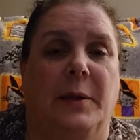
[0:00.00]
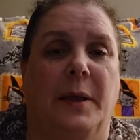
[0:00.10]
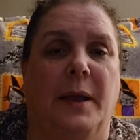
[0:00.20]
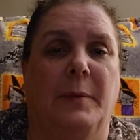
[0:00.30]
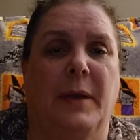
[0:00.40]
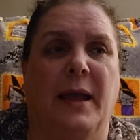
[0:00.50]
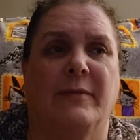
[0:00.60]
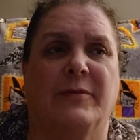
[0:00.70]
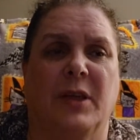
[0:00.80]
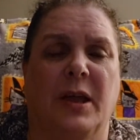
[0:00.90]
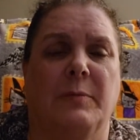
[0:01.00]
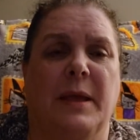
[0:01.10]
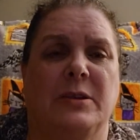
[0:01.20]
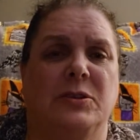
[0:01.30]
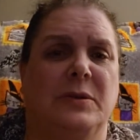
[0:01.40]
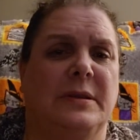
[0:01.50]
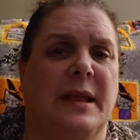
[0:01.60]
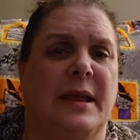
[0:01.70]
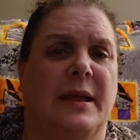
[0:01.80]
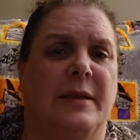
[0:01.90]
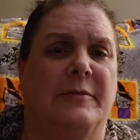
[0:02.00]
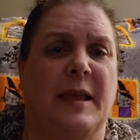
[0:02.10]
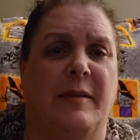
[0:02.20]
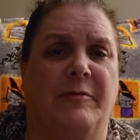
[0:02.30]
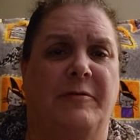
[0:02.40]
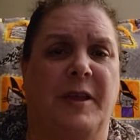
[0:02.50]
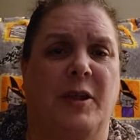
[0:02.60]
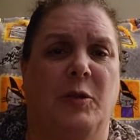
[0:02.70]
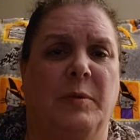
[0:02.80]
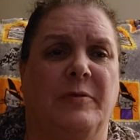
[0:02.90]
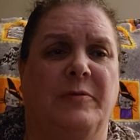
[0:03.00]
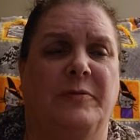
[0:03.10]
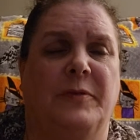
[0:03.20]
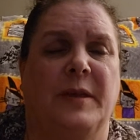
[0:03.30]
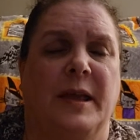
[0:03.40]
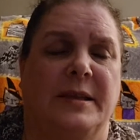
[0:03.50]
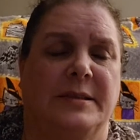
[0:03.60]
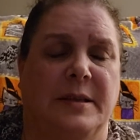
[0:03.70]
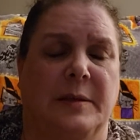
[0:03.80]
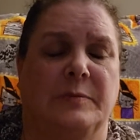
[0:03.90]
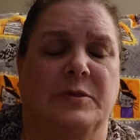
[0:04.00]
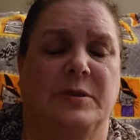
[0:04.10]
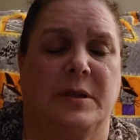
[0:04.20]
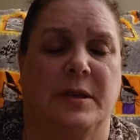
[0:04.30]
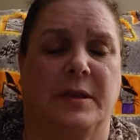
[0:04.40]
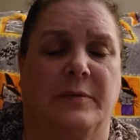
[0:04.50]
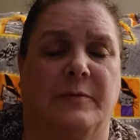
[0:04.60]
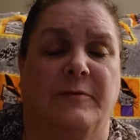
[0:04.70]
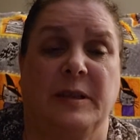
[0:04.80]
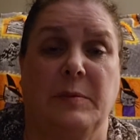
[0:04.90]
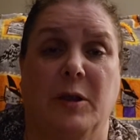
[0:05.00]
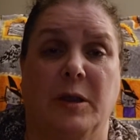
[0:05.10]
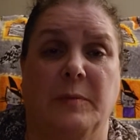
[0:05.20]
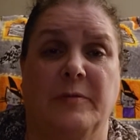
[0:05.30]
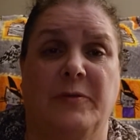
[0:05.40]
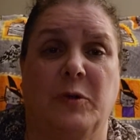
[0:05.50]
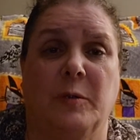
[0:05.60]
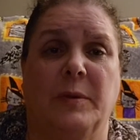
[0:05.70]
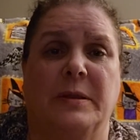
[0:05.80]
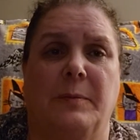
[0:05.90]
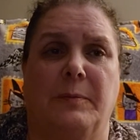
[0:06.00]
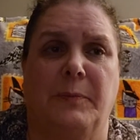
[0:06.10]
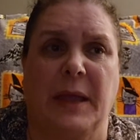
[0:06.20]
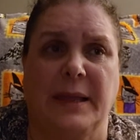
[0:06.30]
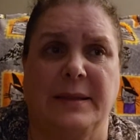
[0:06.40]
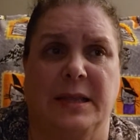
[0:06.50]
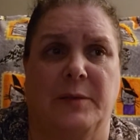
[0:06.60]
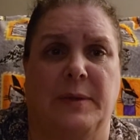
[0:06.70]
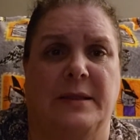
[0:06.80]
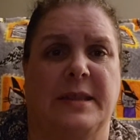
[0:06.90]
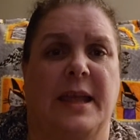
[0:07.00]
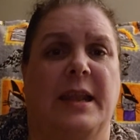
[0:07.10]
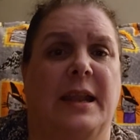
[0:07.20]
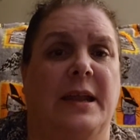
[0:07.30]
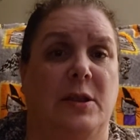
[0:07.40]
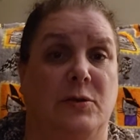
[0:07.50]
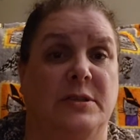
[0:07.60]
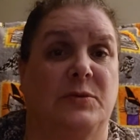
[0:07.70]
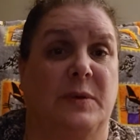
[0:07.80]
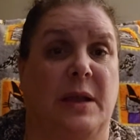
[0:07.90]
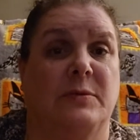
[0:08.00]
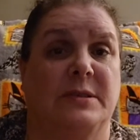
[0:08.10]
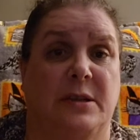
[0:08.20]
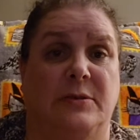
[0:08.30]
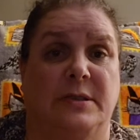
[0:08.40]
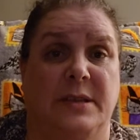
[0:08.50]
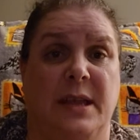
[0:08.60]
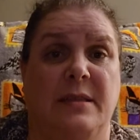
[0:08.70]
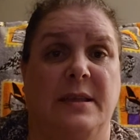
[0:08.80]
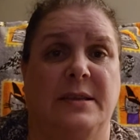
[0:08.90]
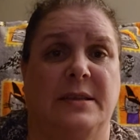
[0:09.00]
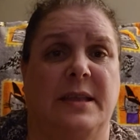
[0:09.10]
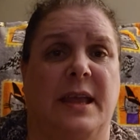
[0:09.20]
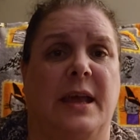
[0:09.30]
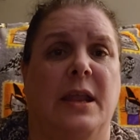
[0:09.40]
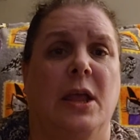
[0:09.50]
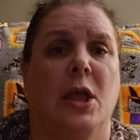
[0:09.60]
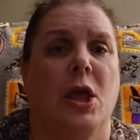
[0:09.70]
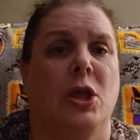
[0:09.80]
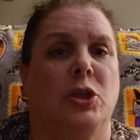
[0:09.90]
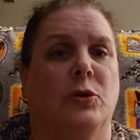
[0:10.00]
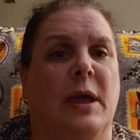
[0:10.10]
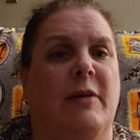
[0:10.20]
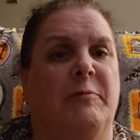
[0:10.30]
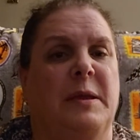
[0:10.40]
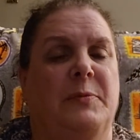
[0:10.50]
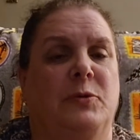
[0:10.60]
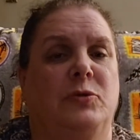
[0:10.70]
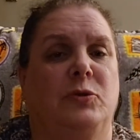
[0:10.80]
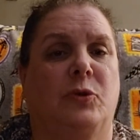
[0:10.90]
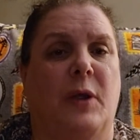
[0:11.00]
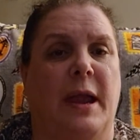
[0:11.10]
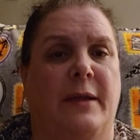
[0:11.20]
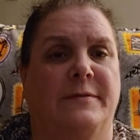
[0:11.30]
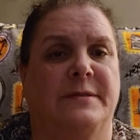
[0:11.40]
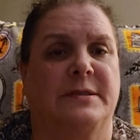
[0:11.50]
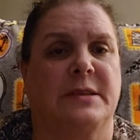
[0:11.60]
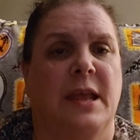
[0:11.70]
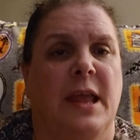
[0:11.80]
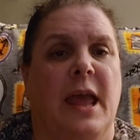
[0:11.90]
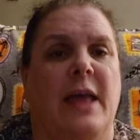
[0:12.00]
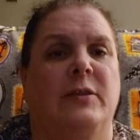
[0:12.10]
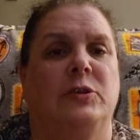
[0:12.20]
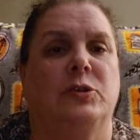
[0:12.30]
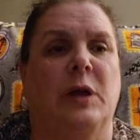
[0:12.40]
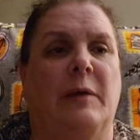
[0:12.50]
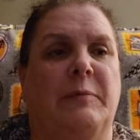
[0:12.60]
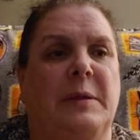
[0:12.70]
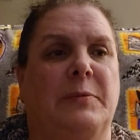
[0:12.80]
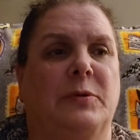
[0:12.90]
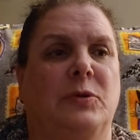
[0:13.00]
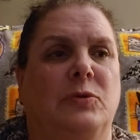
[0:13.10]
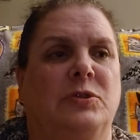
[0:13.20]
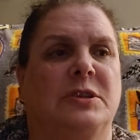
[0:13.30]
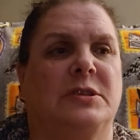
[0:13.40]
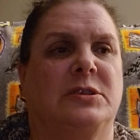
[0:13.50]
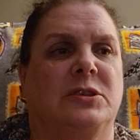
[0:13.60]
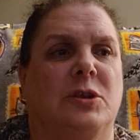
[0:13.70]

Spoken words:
I've thought about doing that fair, that flea market before. But the bad thing about that, and I noticed when I was there today, they did that. You'll have people who do crafts, and then you'll have people who just